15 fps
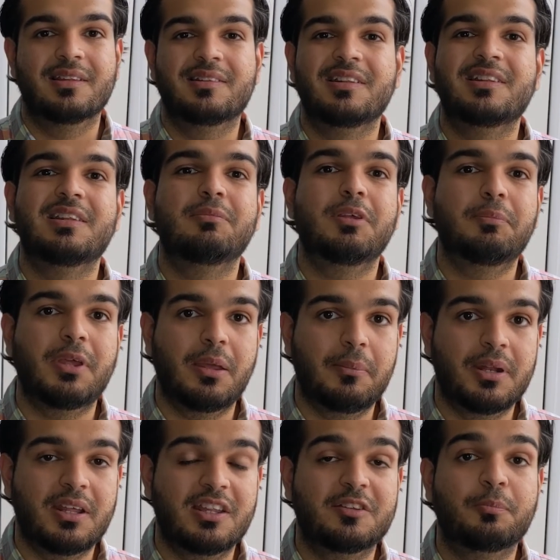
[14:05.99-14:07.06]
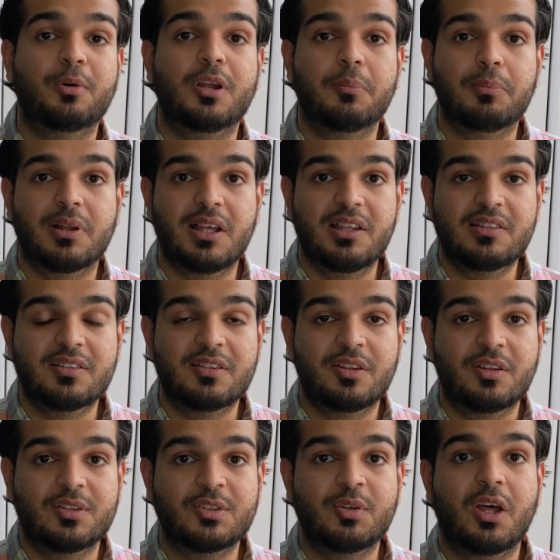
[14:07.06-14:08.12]
The CCB payment is put in place
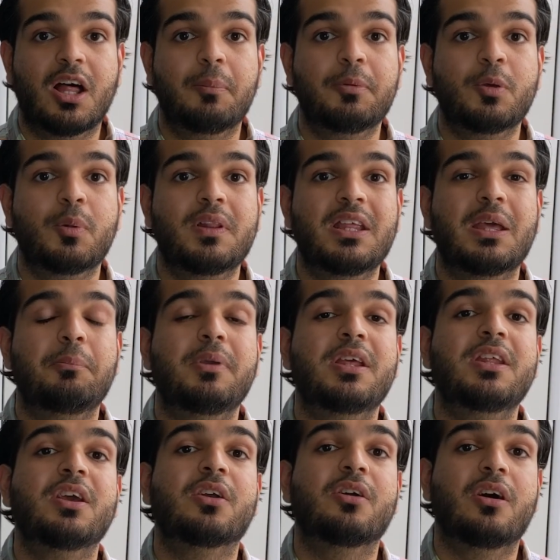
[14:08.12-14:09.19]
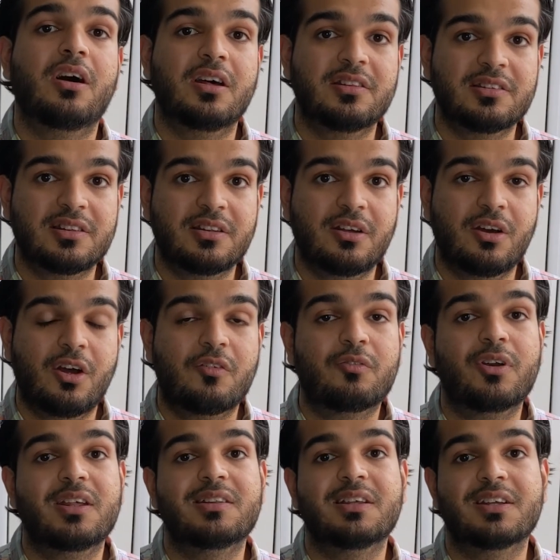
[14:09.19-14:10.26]
to help you with the immediate costs
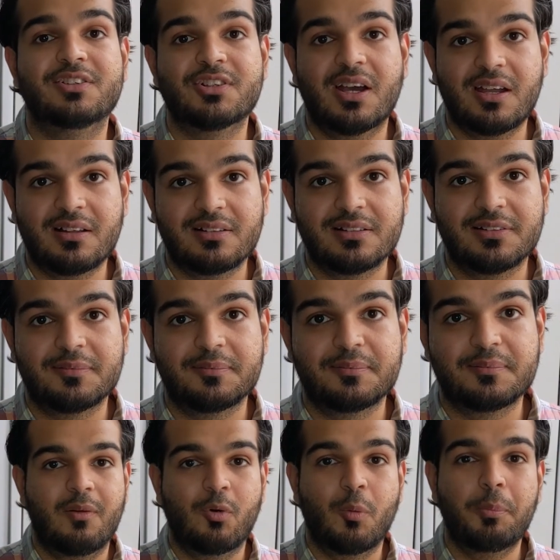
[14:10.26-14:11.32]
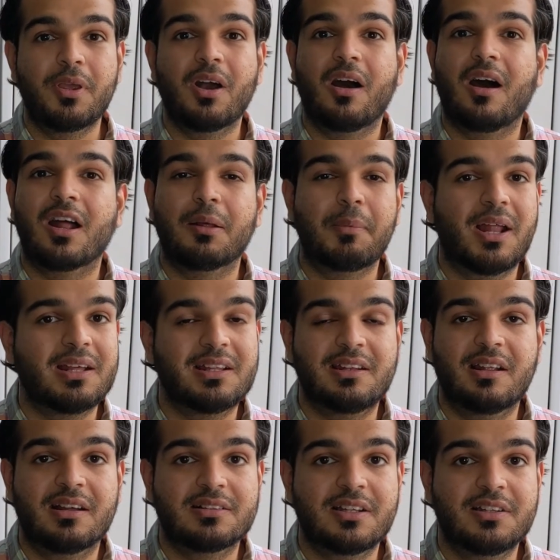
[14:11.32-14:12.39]
of raising a child and won't be
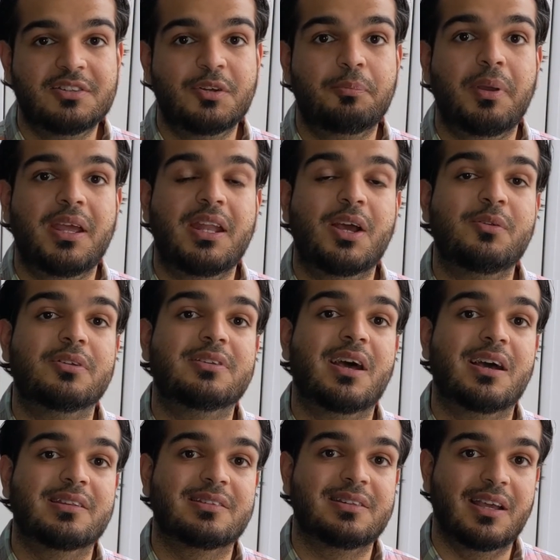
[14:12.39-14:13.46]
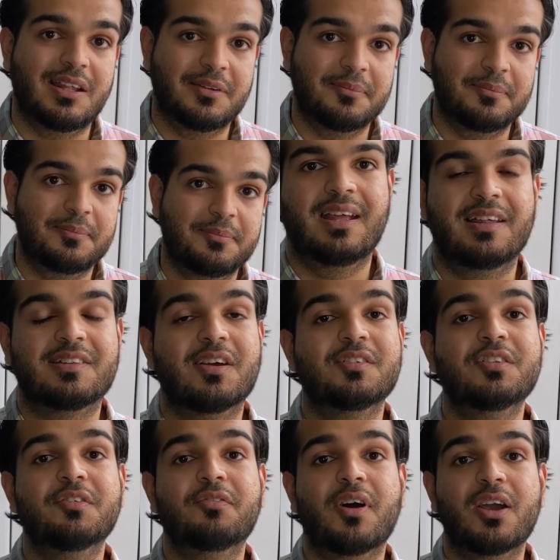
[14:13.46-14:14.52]
automatically deducted to pay down your tax debt. As
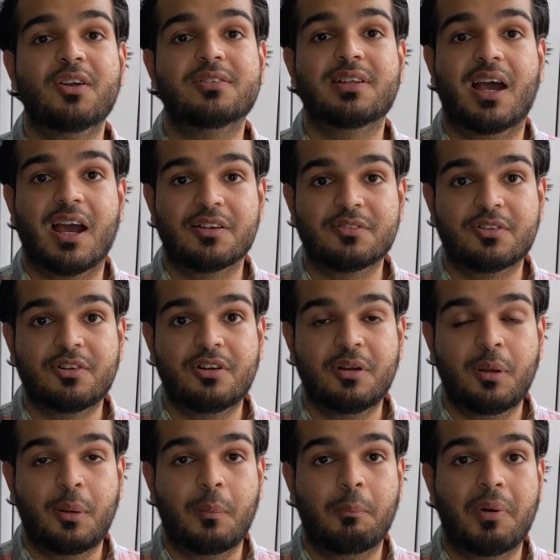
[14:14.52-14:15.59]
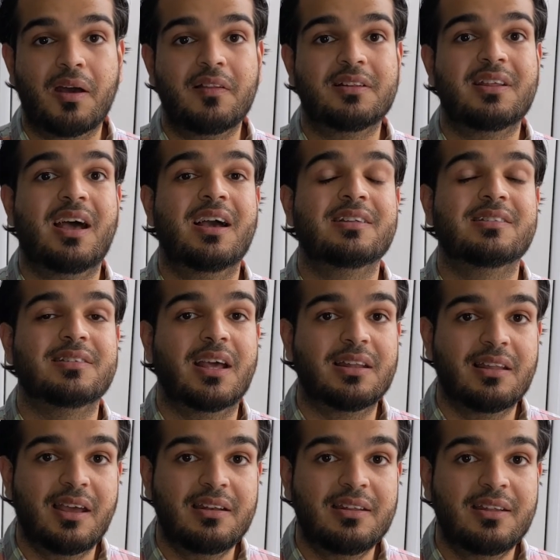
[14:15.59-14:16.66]
long as you file your tax return by the tax
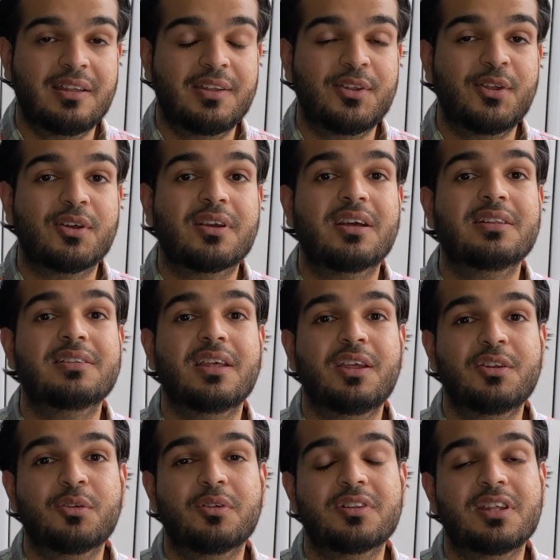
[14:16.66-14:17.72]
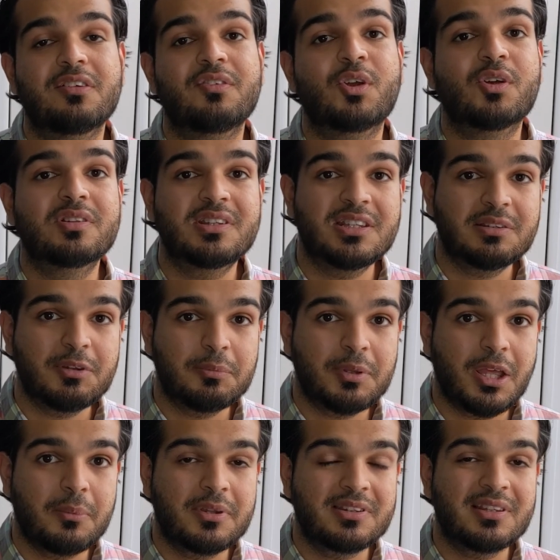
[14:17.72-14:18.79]
deadline, you'll continue to receive your
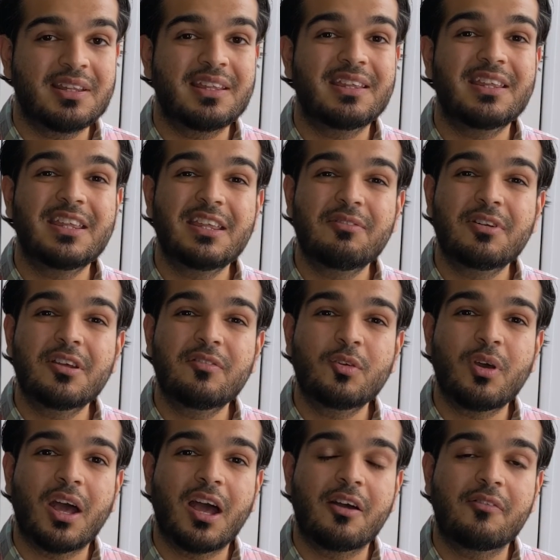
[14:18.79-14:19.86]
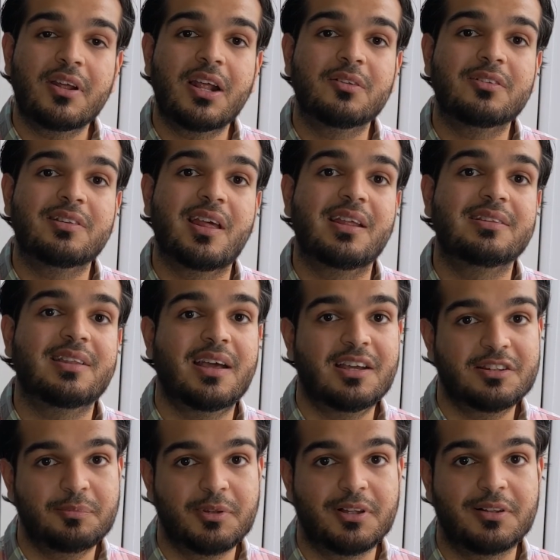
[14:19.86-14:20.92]
CCB payments even if you have an outstanding
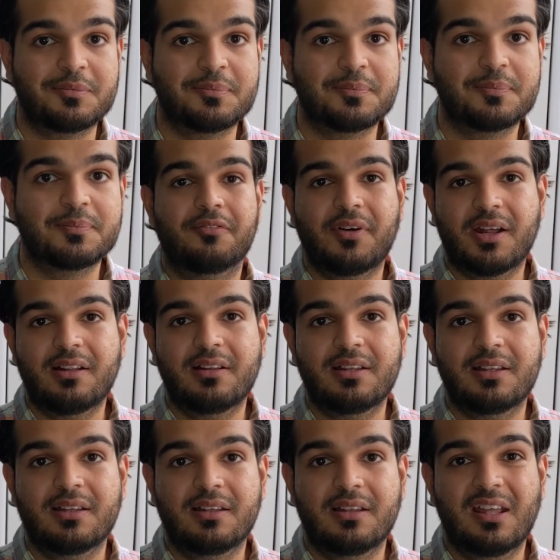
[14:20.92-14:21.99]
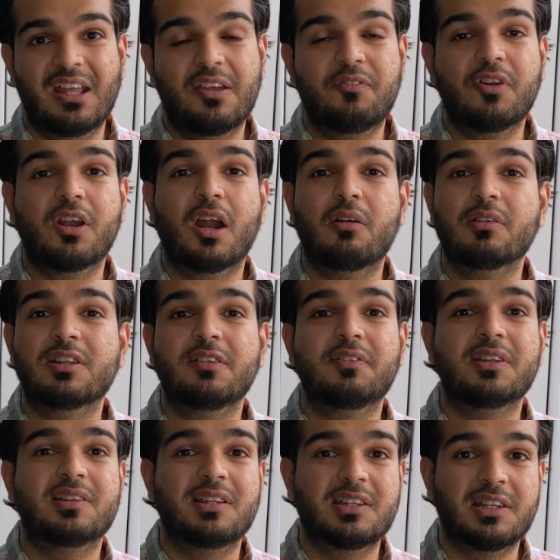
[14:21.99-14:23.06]
tax bill. Finally, if you're not
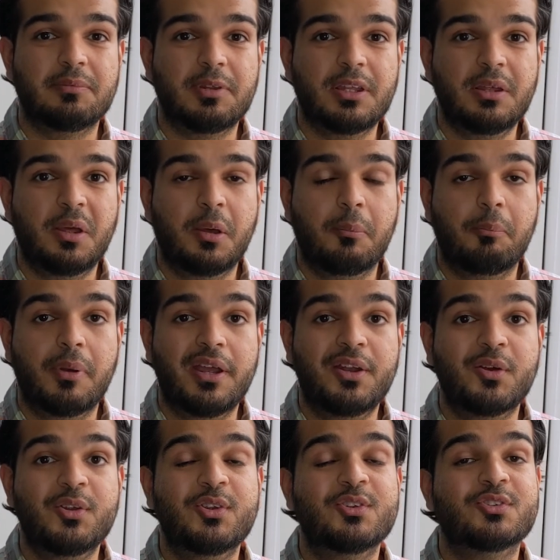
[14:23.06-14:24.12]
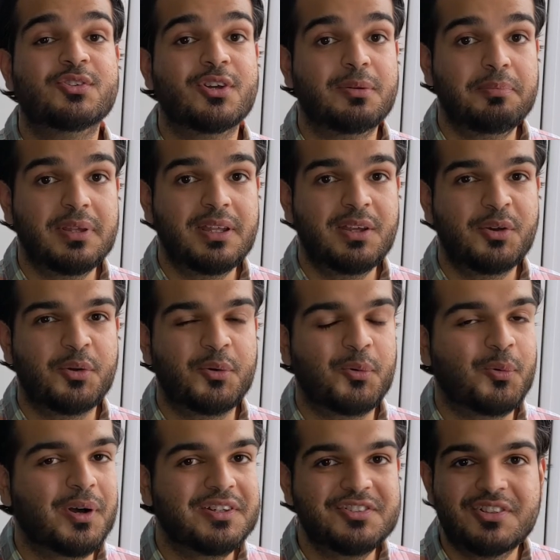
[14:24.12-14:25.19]
receiving CCB, but you know you should be,
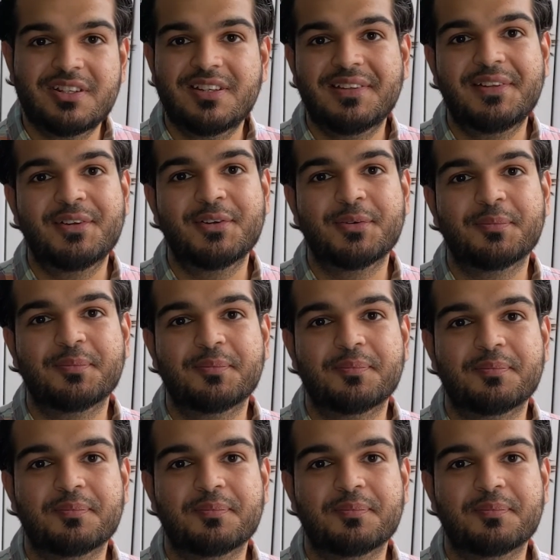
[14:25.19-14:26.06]
what should you do?